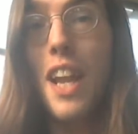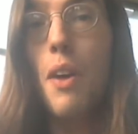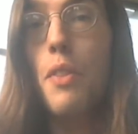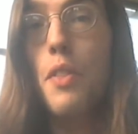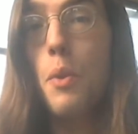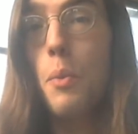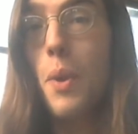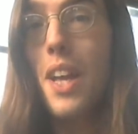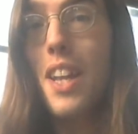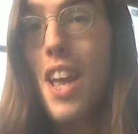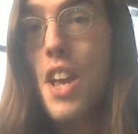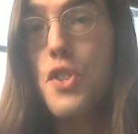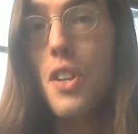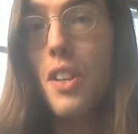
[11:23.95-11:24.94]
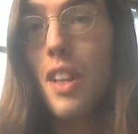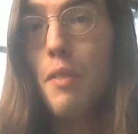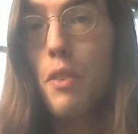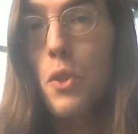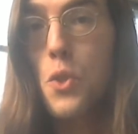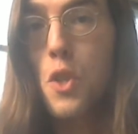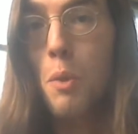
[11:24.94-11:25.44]
Now that the radiation
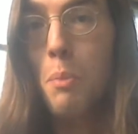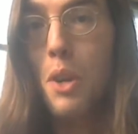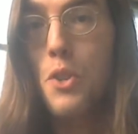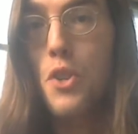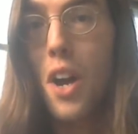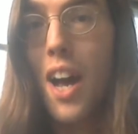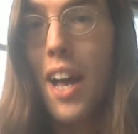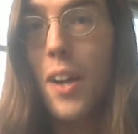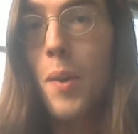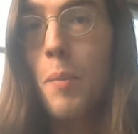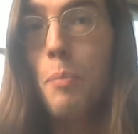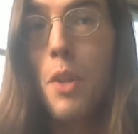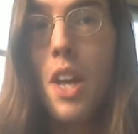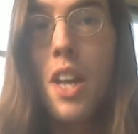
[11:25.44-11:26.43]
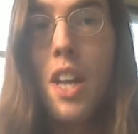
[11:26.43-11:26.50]
level is so much higher,